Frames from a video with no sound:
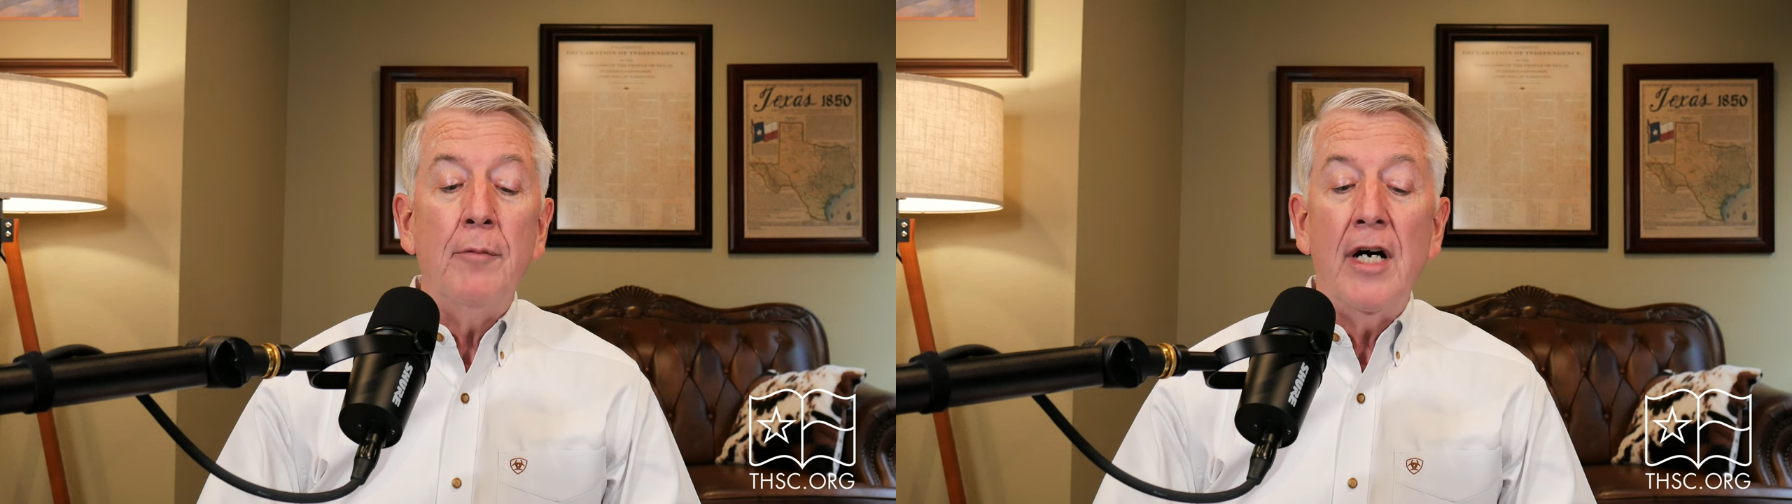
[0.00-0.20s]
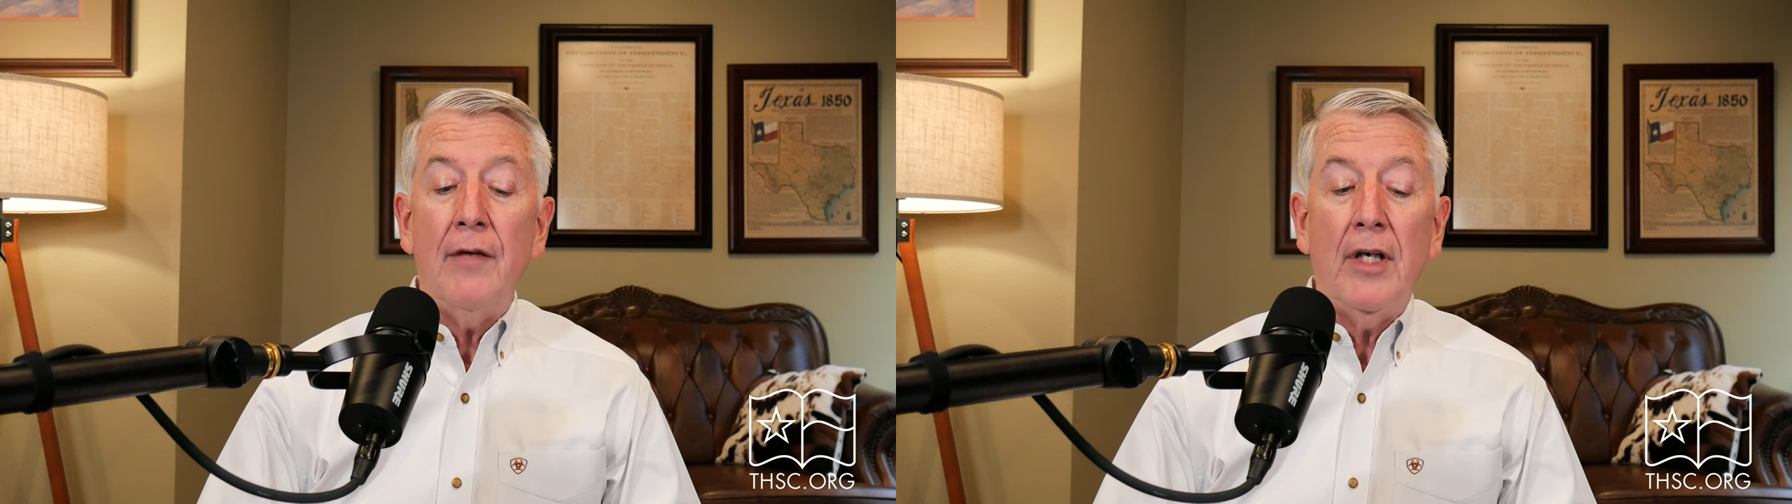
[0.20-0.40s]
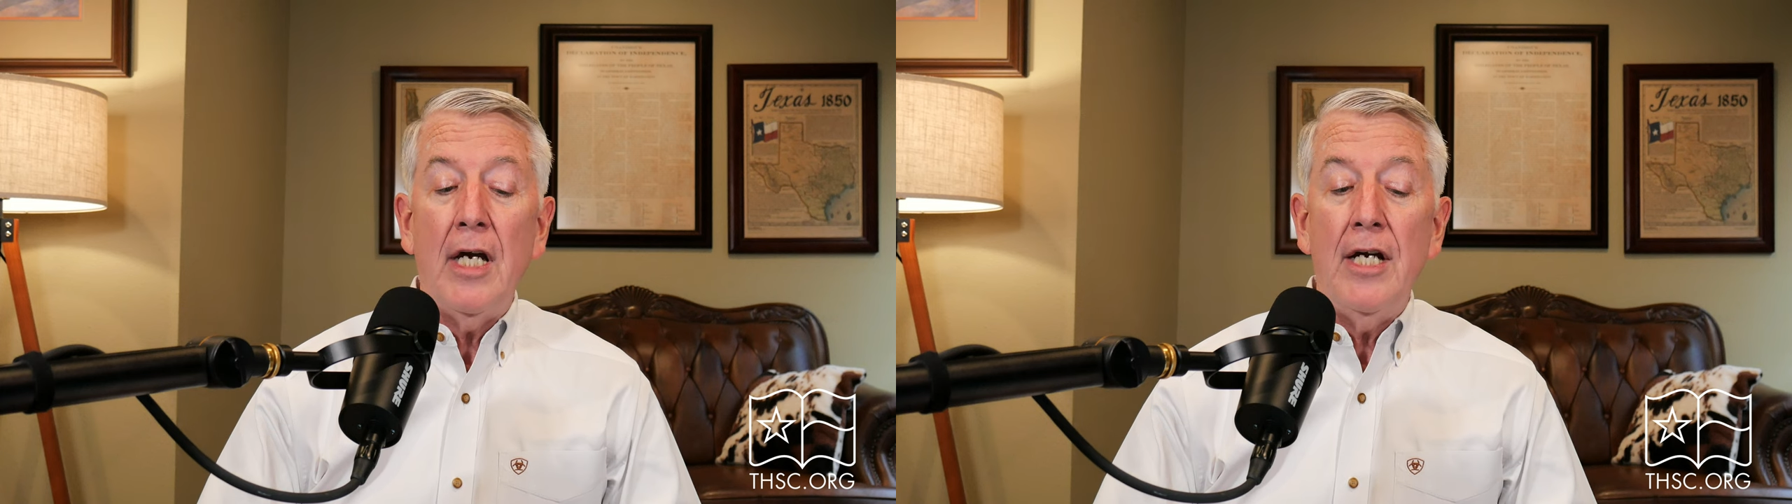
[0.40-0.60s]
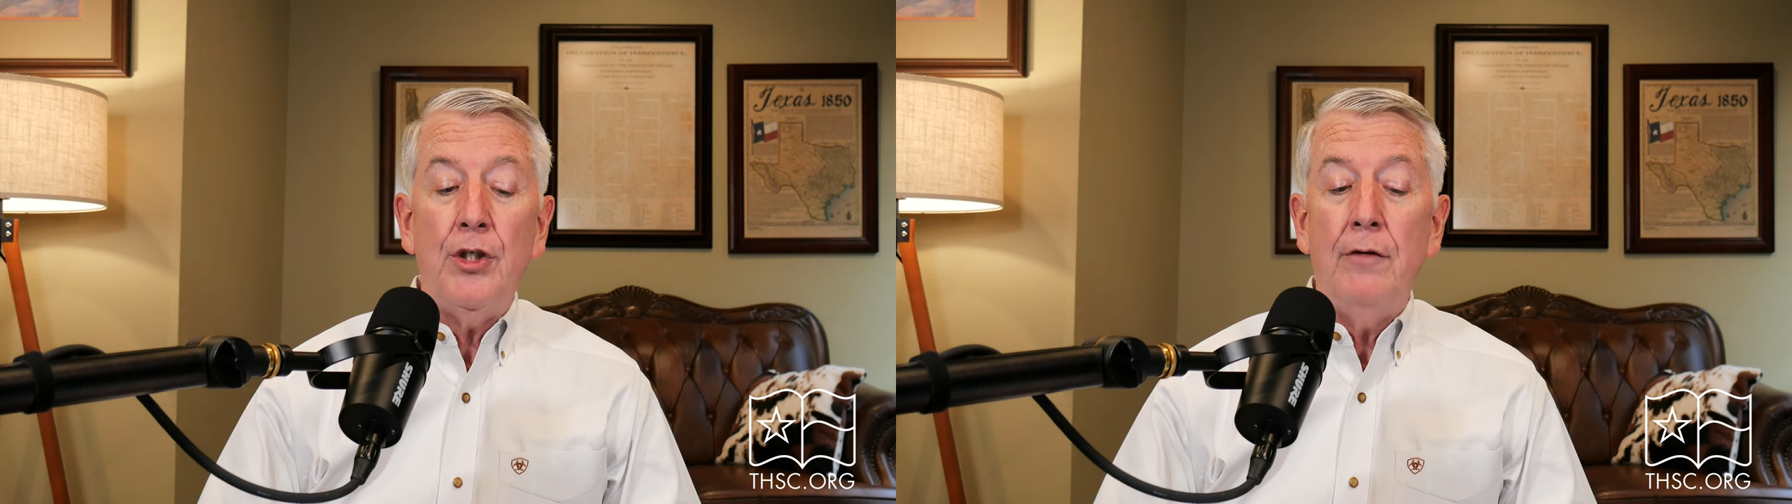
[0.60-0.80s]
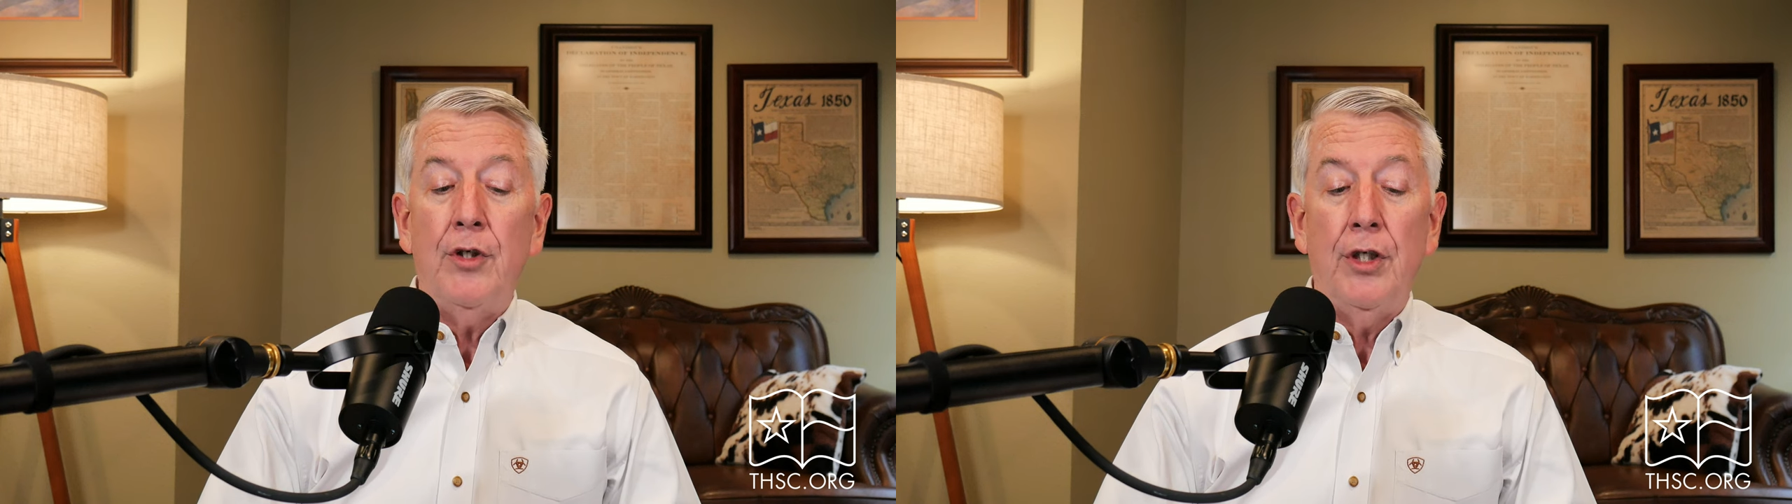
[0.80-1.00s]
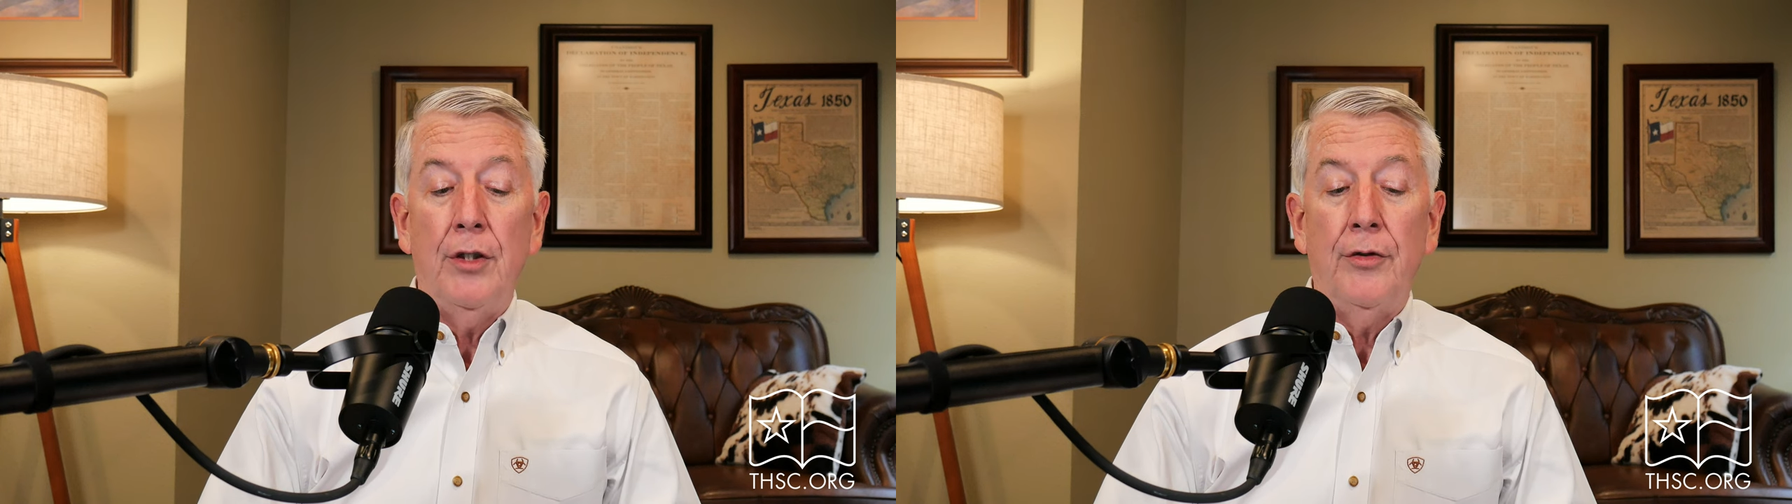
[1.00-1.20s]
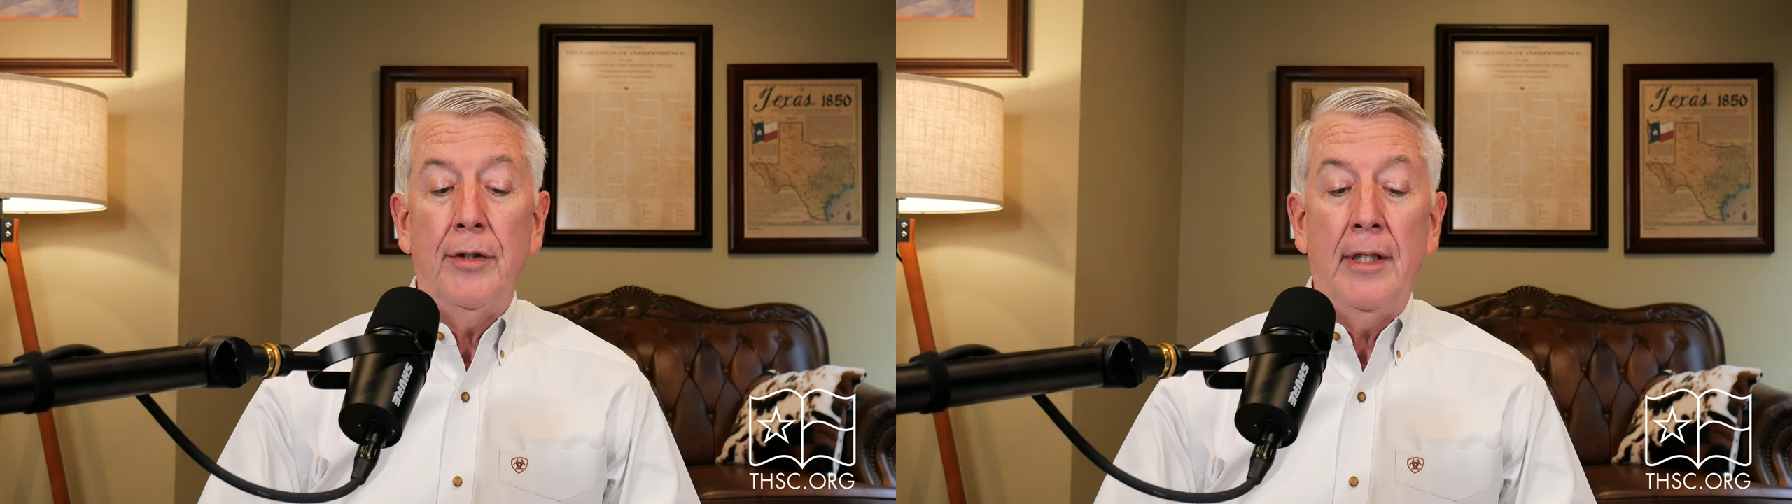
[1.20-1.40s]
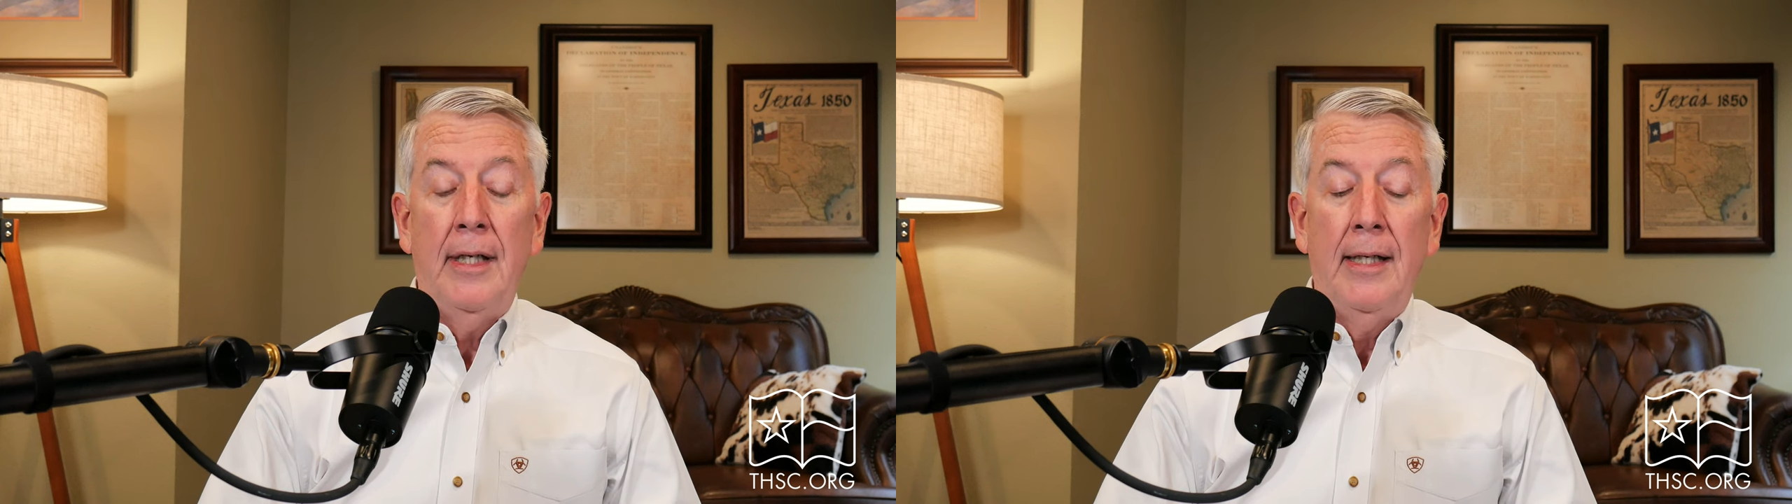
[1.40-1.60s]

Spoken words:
modification of children.